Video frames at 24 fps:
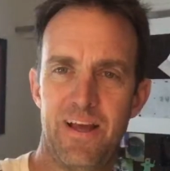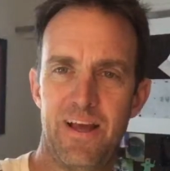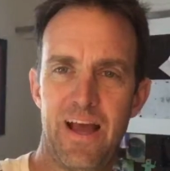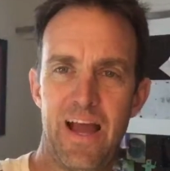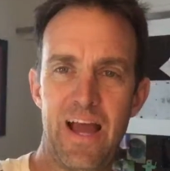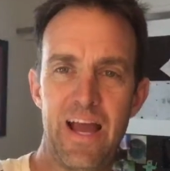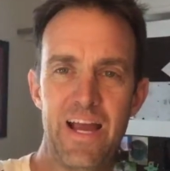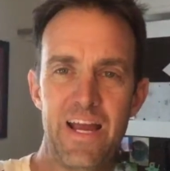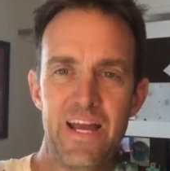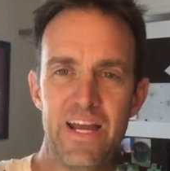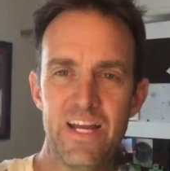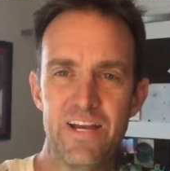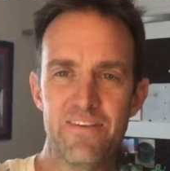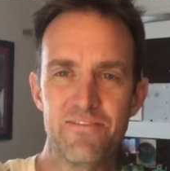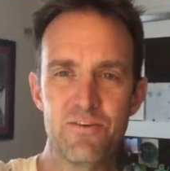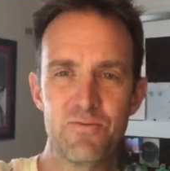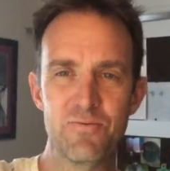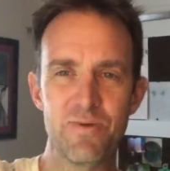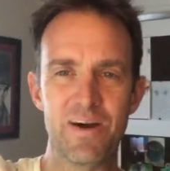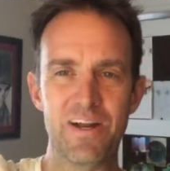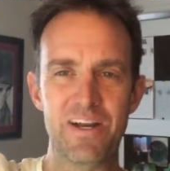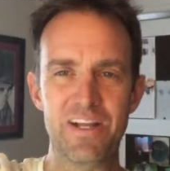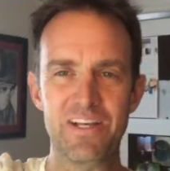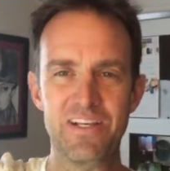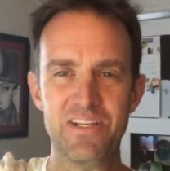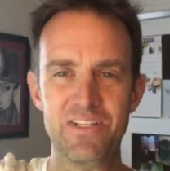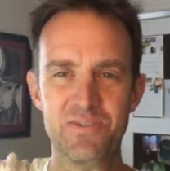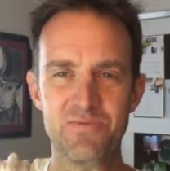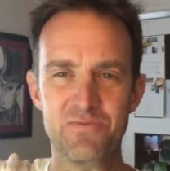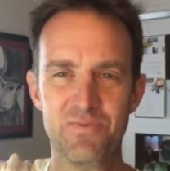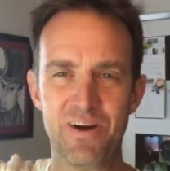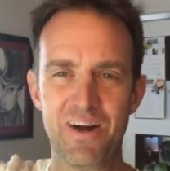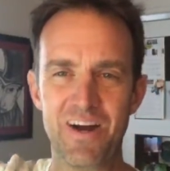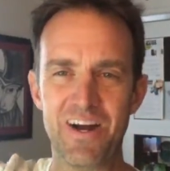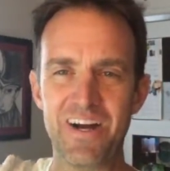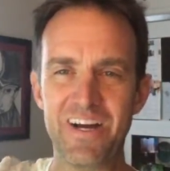Hey everybody, it's
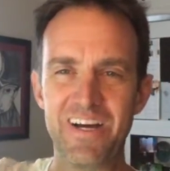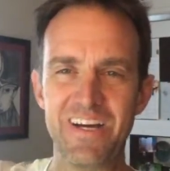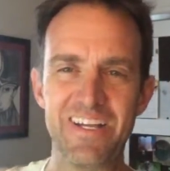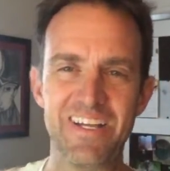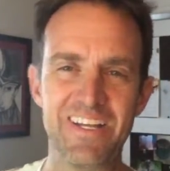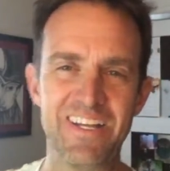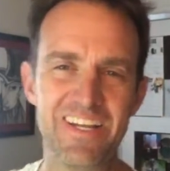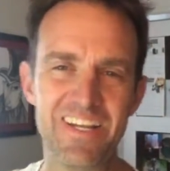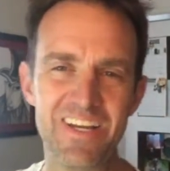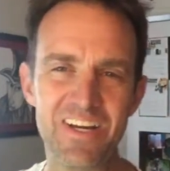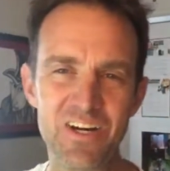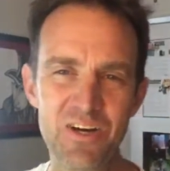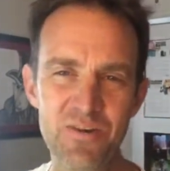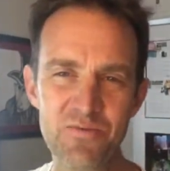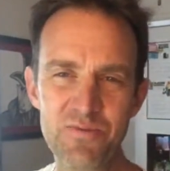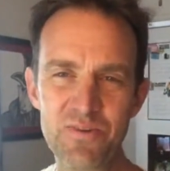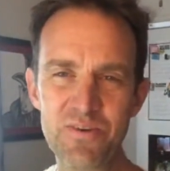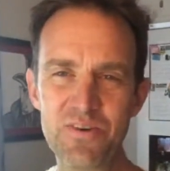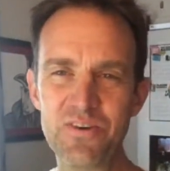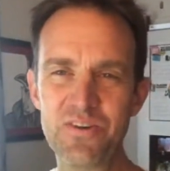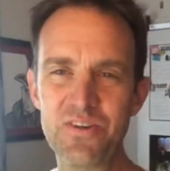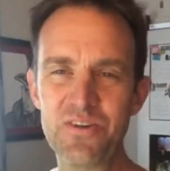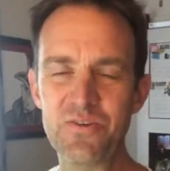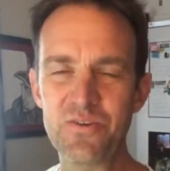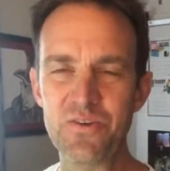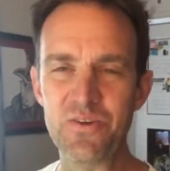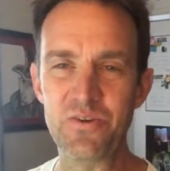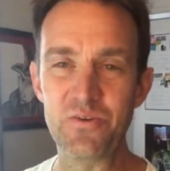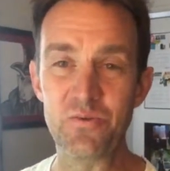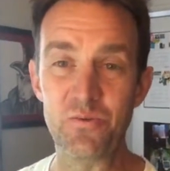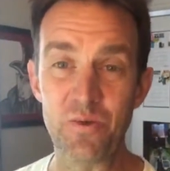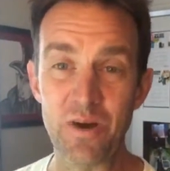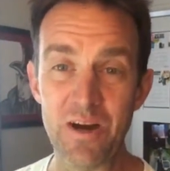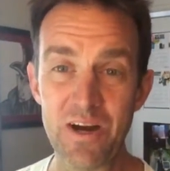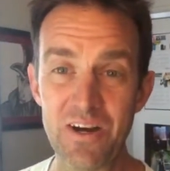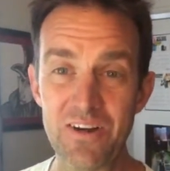Brian. Hope you're
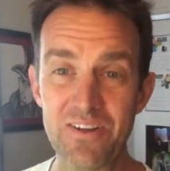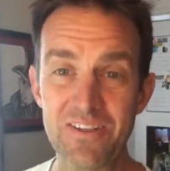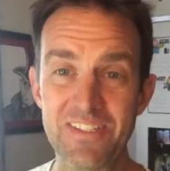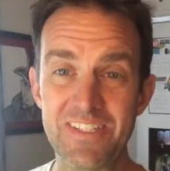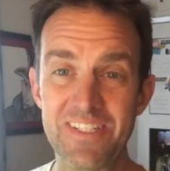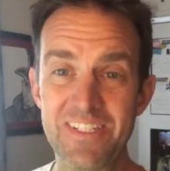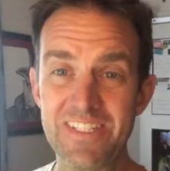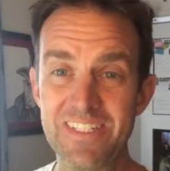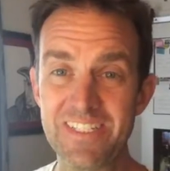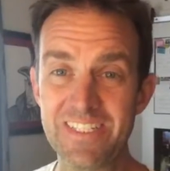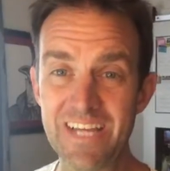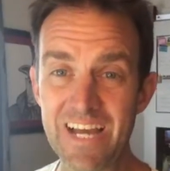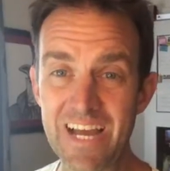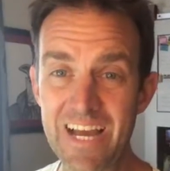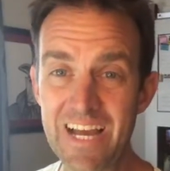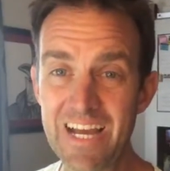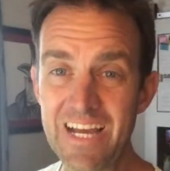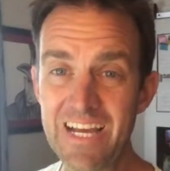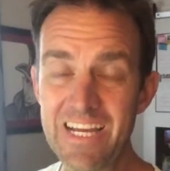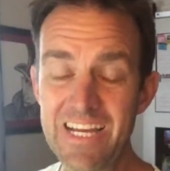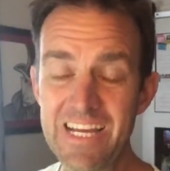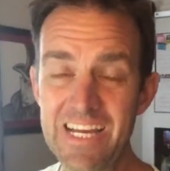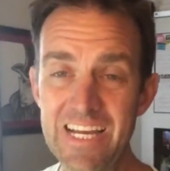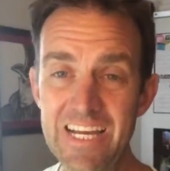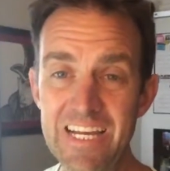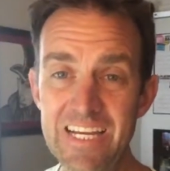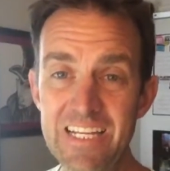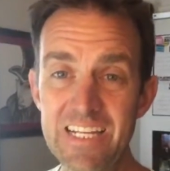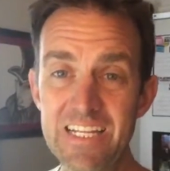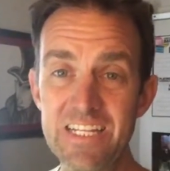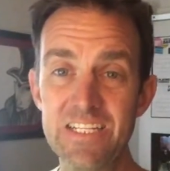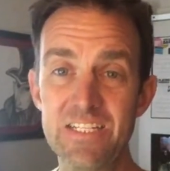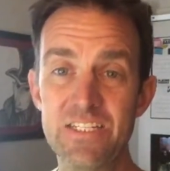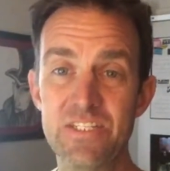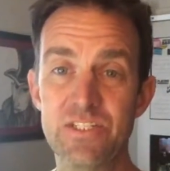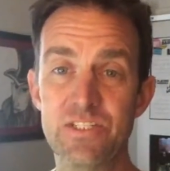doing well today. It
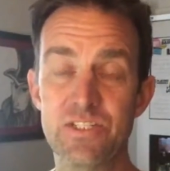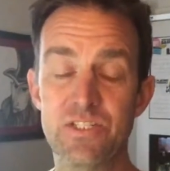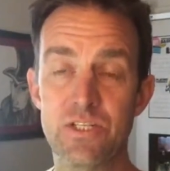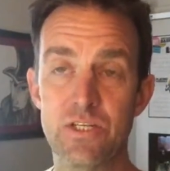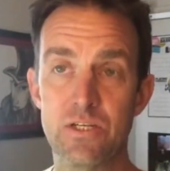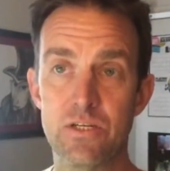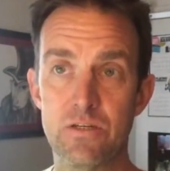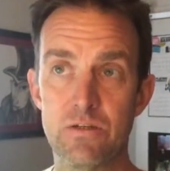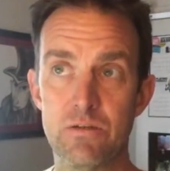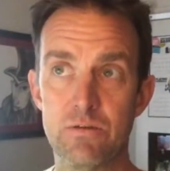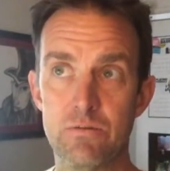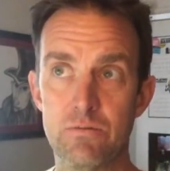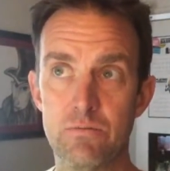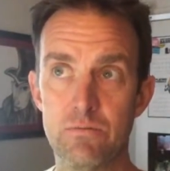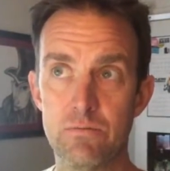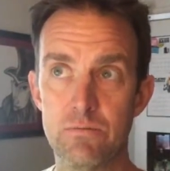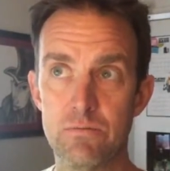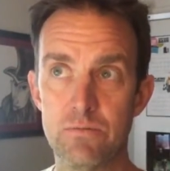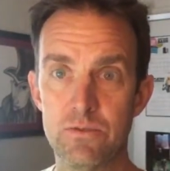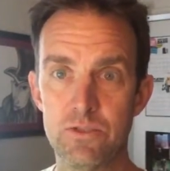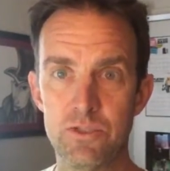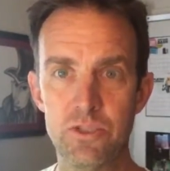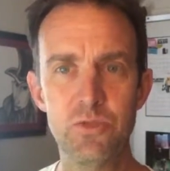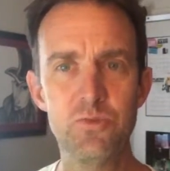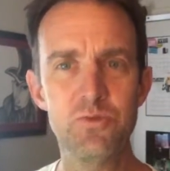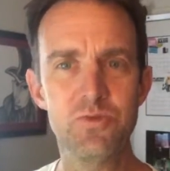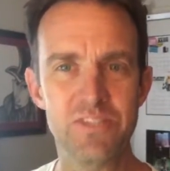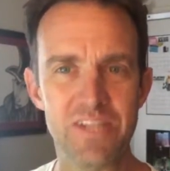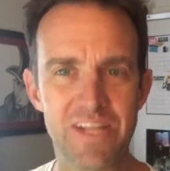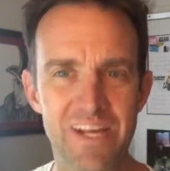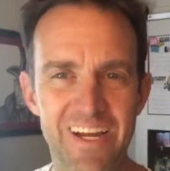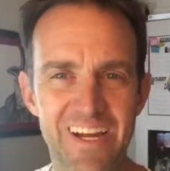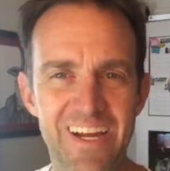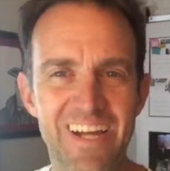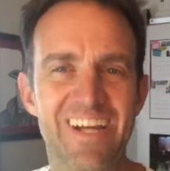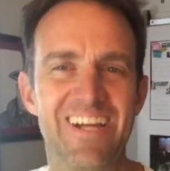is
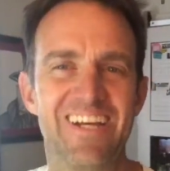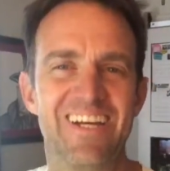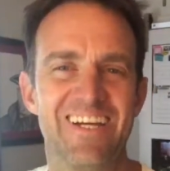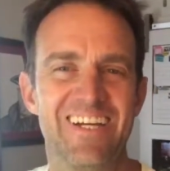Tuesday.